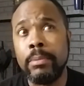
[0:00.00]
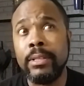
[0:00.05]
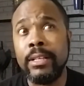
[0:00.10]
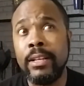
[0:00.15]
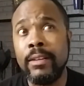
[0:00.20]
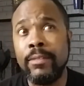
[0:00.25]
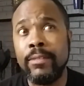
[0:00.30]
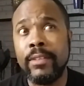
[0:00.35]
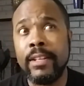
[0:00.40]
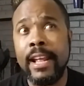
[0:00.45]

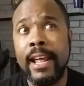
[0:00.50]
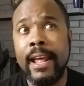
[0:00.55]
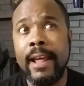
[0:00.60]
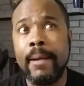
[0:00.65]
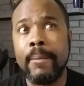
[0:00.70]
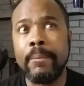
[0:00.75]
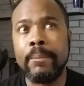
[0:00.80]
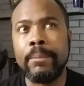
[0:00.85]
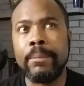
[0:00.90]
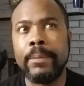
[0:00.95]
belief,
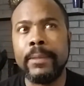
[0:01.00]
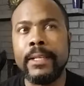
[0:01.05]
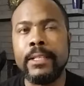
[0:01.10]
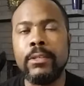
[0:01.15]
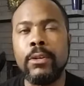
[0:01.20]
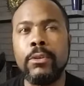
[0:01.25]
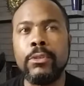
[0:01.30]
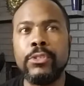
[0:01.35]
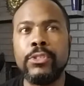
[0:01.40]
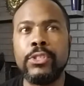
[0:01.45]
that
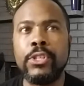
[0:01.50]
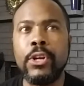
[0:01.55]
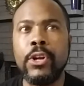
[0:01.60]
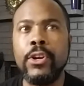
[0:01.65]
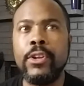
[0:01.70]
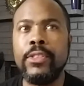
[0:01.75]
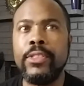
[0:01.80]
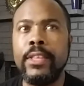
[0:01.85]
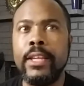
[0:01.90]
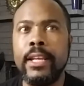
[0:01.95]
this whole
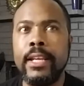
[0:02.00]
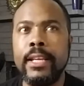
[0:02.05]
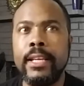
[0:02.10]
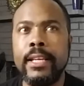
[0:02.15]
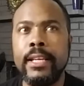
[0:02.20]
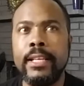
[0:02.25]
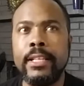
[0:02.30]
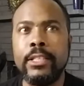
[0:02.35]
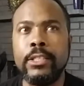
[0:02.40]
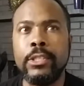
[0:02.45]
Cern
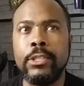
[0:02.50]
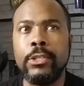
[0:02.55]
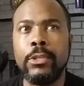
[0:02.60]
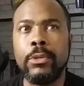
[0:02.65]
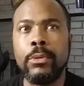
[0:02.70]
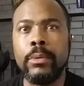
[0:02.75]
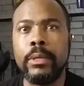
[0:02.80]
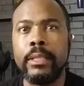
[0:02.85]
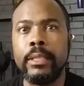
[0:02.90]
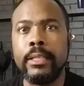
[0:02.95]
thing is
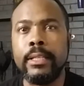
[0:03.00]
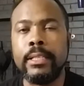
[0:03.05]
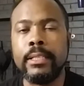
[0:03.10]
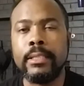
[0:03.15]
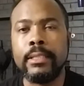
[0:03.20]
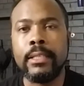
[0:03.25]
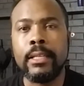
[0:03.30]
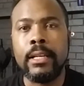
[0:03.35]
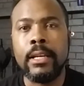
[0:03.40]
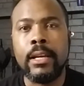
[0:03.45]
to
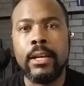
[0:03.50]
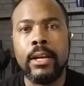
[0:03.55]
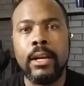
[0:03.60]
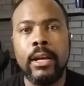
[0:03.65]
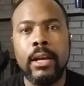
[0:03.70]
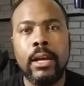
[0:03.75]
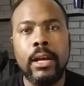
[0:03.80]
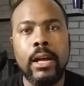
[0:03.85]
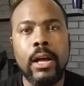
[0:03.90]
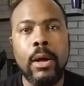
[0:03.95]
release
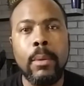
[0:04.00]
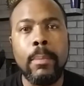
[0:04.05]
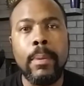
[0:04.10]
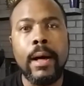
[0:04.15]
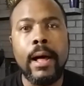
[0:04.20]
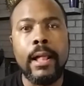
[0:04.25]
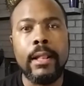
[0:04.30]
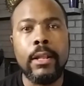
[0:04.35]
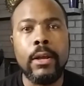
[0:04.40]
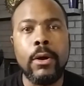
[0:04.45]

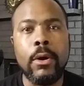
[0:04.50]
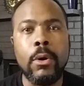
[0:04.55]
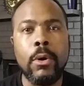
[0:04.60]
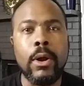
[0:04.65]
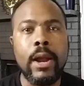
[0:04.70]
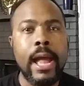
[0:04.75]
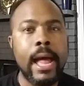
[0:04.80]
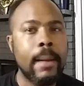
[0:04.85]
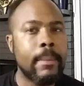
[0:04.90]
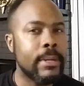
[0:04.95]
Apollo
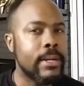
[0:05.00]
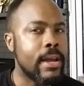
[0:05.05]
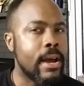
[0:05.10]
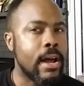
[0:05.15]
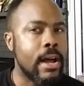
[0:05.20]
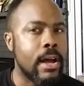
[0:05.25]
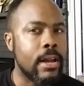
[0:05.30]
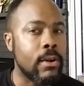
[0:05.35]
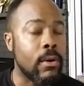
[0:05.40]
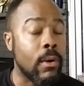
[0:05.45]
or
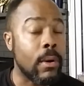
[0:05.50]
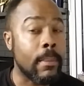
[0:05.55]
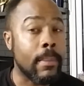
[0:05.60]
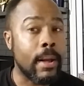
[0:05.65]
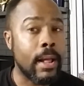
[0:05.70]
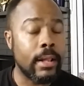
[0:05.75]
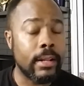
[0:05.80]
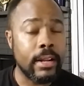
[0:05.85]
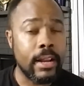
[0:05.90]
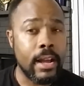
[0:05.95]
Abaddon or
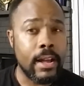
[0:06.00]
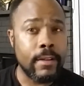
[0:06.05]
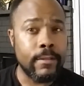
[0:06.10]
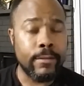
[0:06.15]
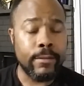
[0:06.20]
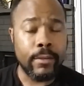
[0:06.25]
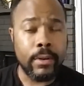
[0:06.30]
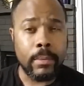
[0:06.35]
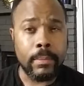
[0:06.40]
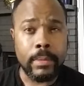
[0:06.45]
Apollyon
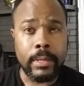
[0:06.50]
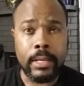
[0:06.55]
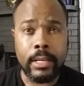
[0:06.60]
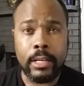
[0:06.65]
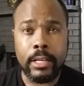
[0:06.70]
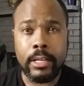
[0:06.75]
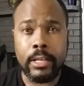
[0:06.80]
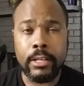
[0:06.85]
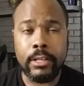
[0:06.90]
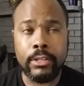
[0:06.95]
from
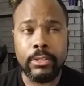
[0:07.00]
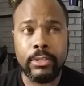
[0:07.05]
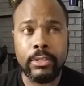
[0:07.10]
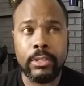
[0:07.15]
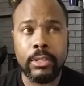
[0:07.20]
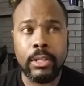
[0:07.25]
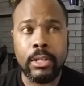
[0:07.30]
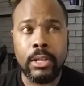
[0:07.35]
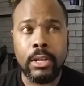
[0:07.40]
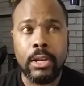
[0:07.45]

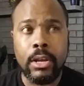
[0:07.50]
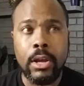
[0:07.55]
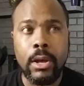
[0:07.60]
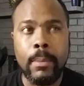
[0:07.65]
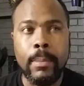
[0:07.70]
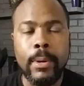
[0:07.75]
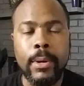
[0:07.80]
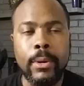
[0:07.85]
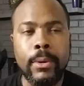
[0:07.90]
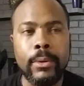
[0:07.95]
his
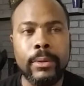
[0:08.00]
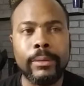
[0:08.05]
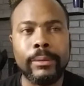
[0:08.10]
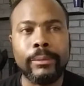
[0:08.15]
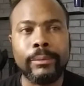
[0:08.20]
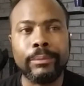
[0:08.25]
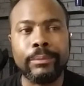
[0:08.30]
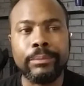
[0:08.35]
abode.